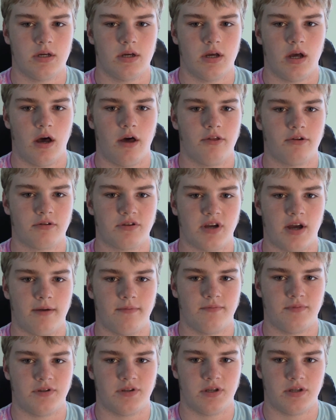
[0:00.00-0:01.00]
other
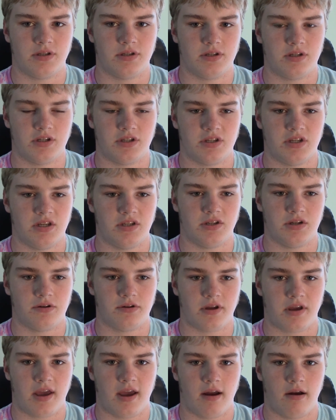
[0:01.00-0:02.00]
times it's just easier
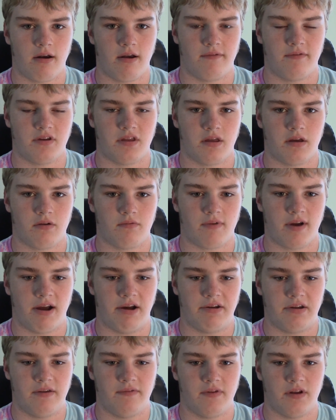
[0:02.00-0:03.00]
to carry everything
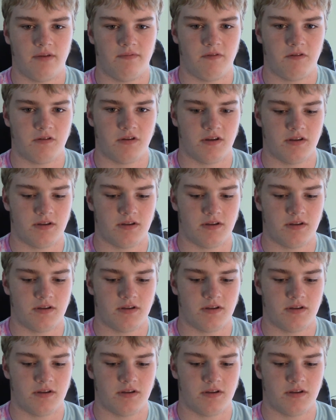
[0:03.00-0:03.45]
around, even if it